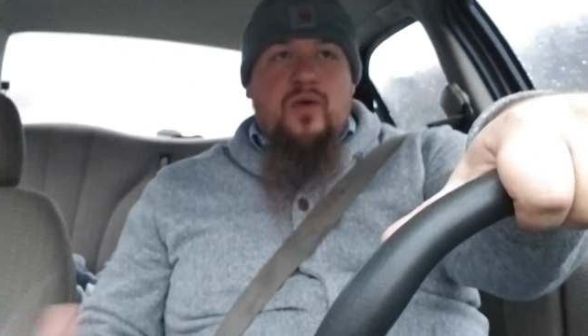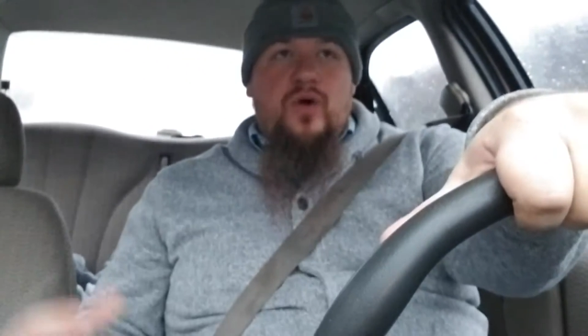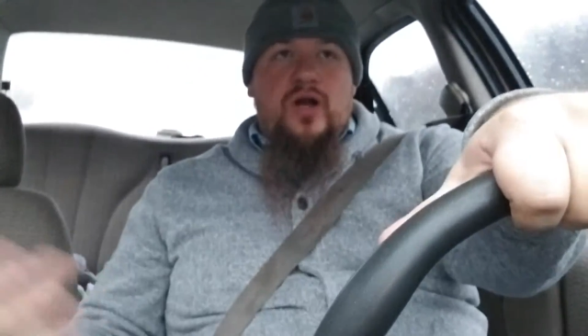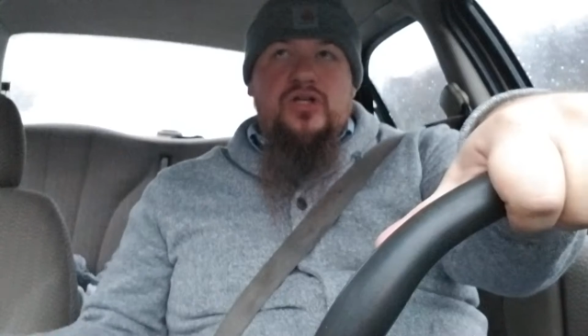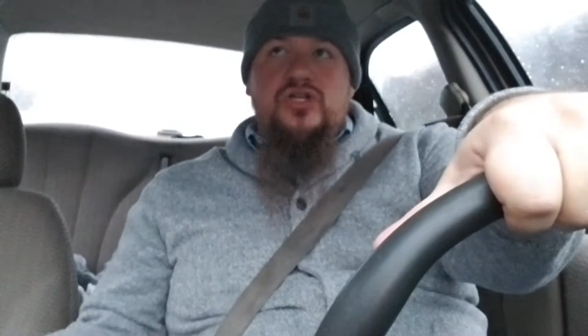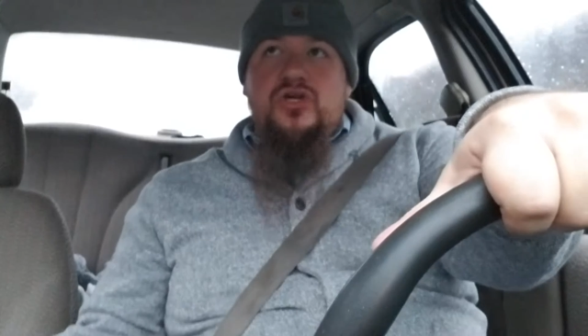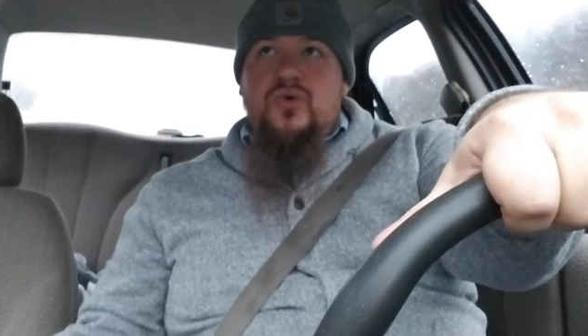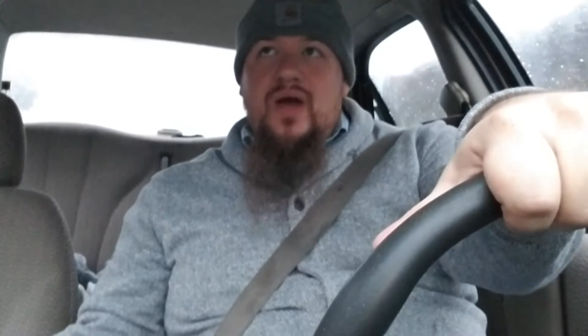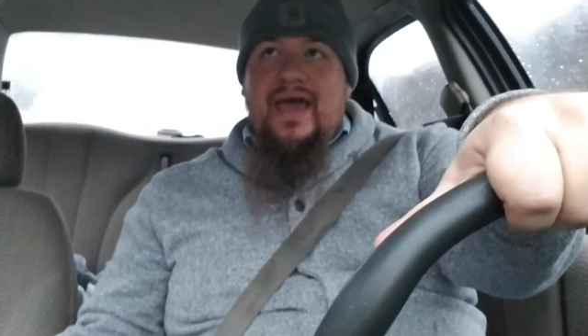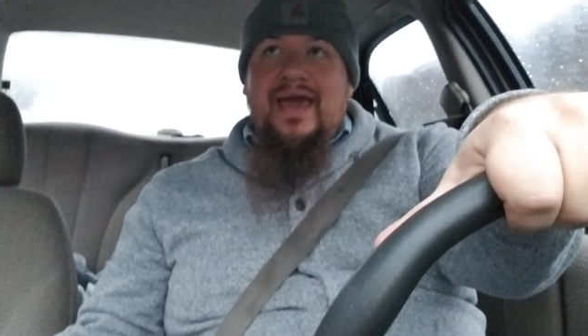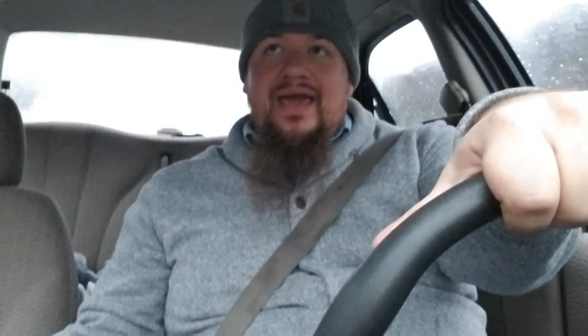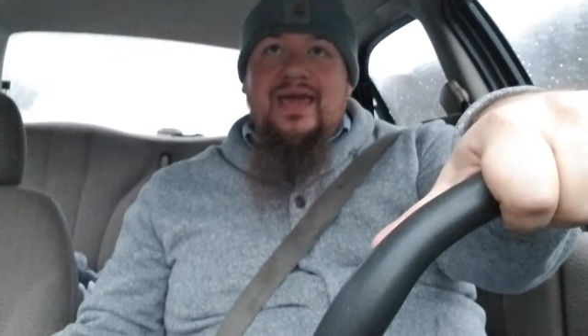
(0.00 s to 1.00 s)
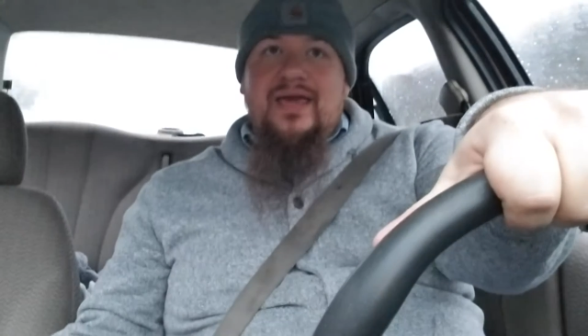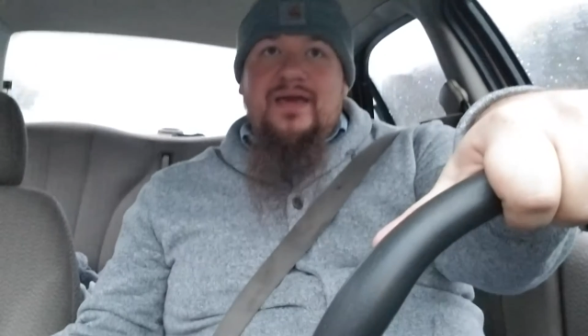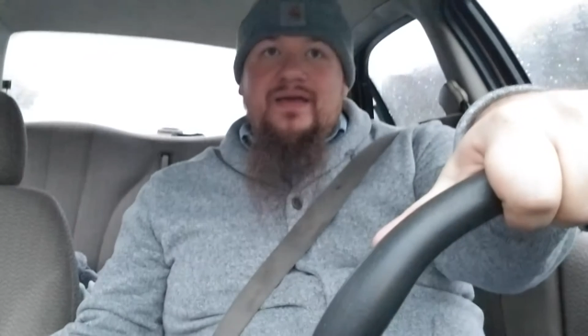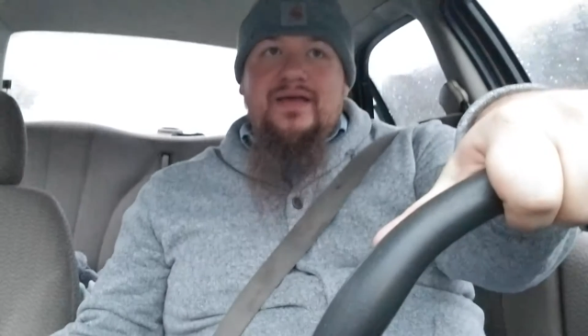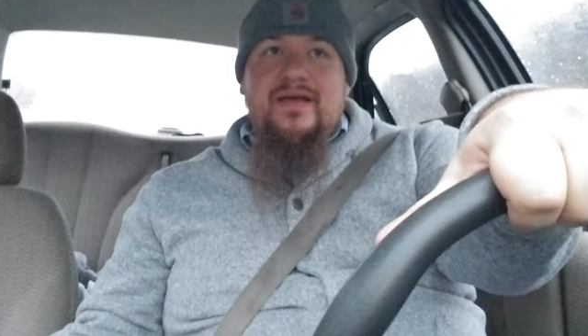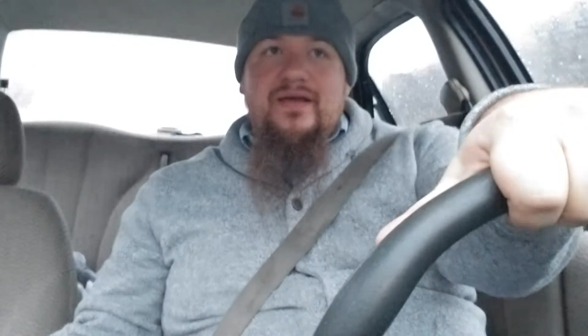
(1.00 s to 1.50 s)
want
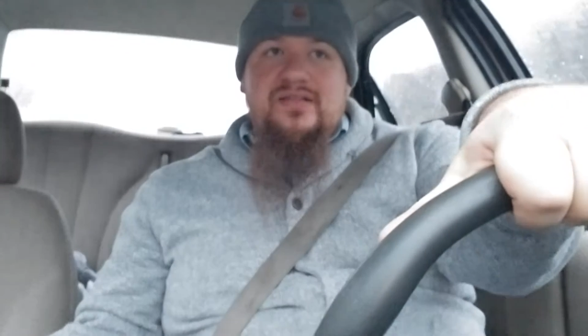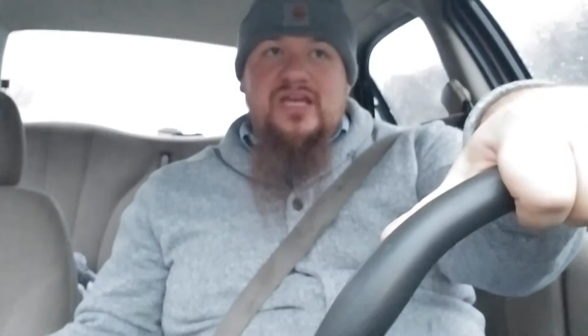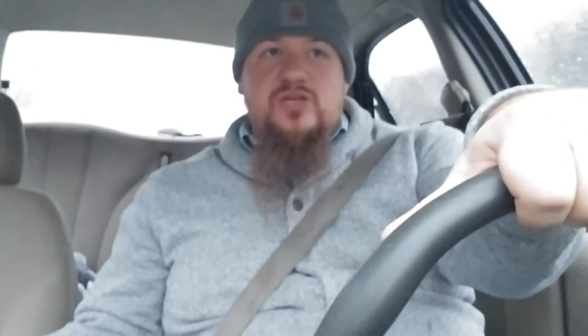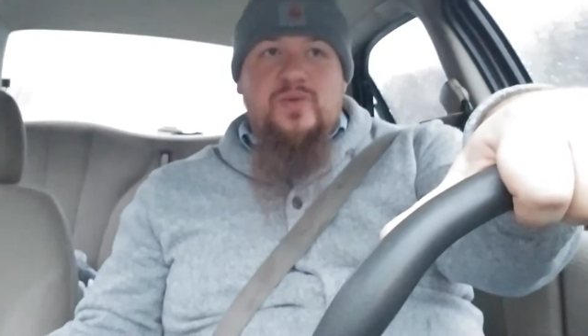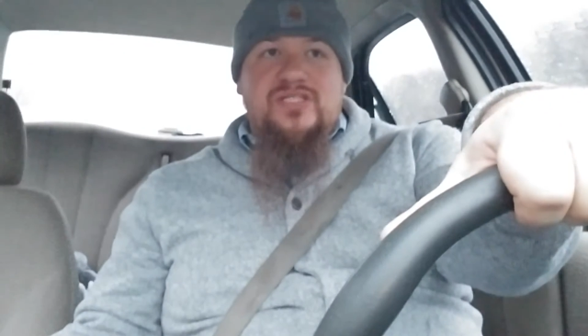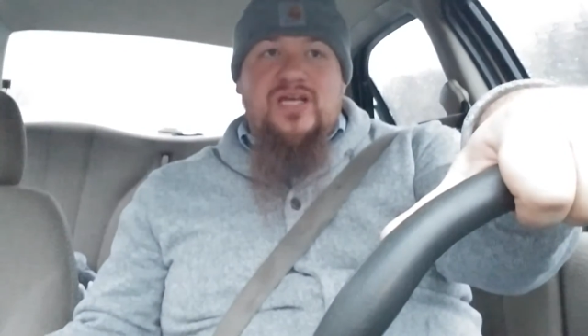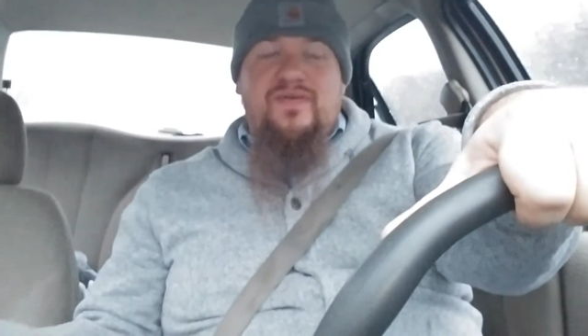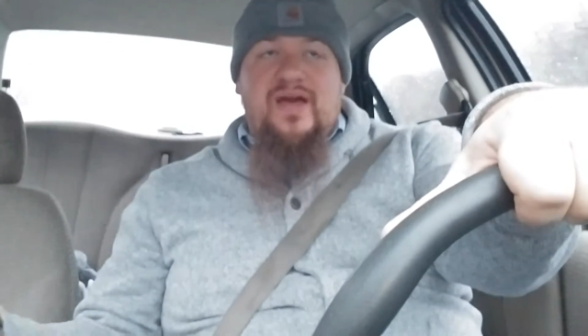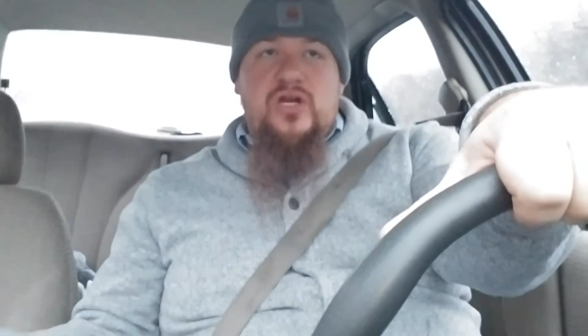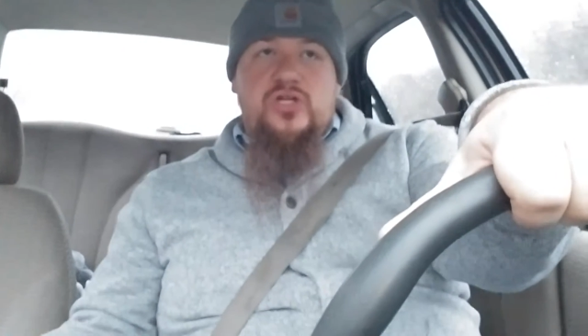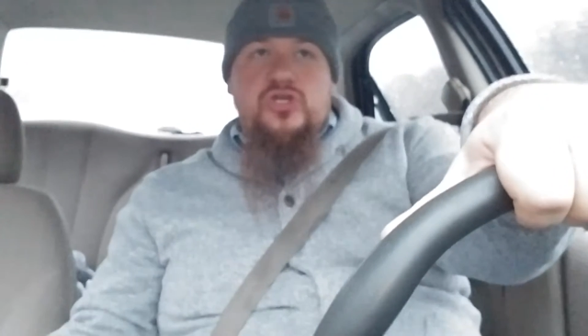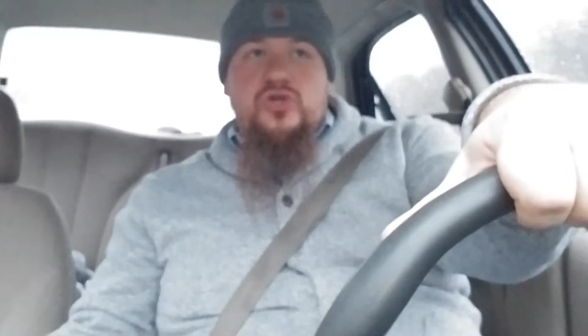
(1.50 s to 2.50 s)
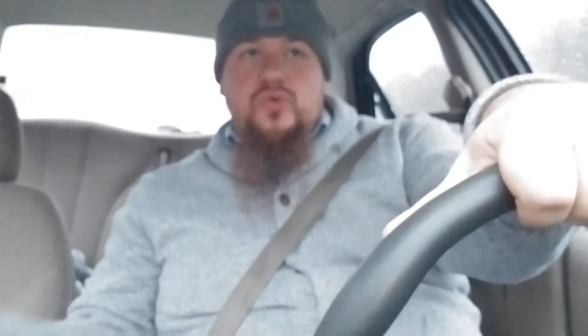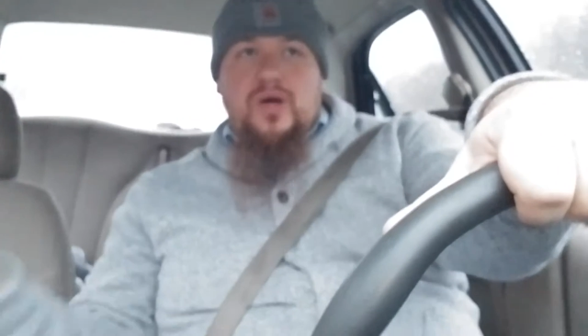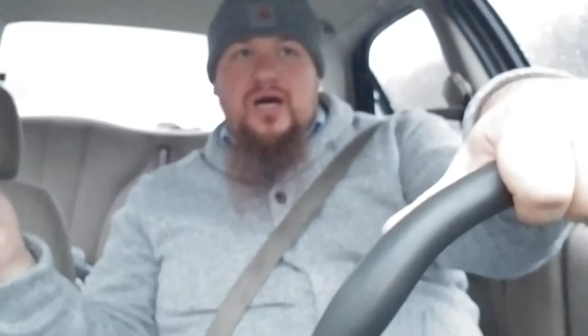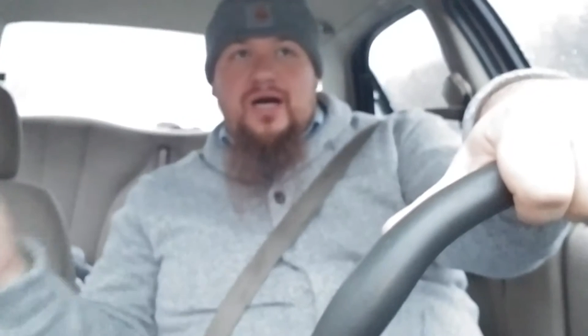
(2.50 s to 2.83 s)
to teach myself how to do